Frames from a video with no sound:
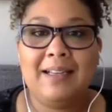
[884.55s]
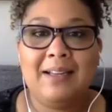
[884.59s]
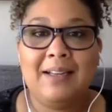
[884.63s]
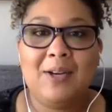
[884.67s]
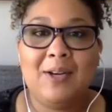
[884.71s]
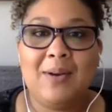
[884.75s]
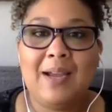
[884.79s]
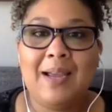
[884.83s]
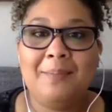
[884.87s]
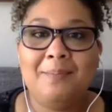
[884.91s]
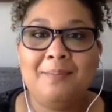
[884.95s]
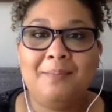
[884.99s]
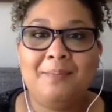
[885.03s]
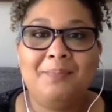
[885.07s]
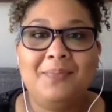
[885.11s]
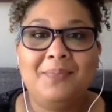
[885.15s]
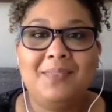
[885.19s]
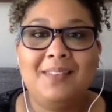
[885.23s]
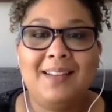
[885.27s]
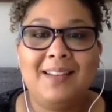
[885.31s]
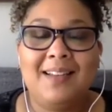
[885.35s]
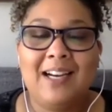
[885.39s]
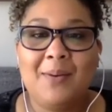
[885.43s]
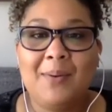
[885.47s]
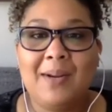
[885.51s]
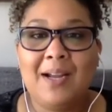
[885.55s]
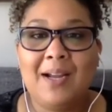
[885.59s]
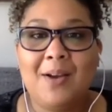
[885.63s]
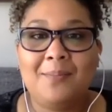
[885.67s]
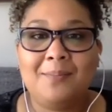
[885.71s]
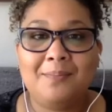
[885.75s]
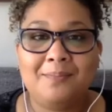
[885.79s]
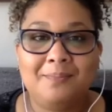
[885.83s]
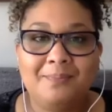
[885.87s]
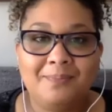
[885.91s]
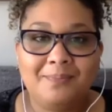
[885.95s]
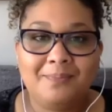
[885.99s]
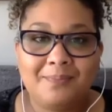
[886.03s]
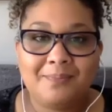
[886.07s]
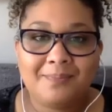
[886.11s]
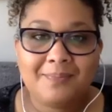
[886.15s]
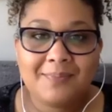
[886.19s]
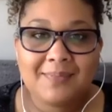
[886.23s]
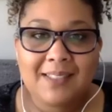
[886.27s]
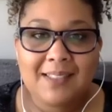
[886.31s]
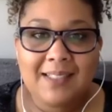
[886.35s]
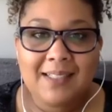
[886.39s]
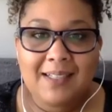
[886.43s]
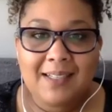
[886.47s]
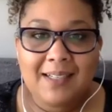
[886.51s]
Okay, here we go.
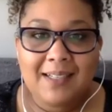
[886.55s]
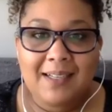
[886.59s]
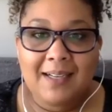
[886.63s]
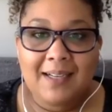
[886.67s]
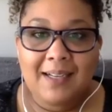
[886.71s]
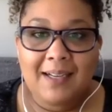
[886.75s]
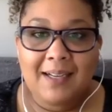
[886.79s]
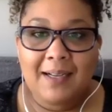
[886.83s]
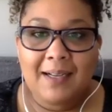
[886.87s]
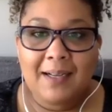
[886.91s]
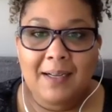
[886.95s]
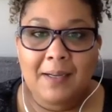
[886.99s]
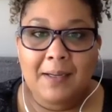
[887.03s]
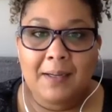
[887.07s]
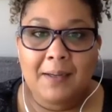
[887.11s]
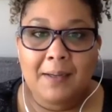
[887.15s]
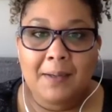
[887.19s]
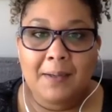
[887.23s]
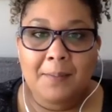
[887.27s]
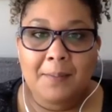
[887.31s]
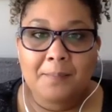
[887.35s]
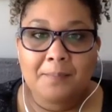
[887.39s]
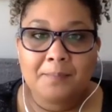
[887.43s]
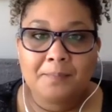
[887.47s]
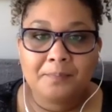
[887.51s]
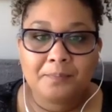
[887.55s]
Um,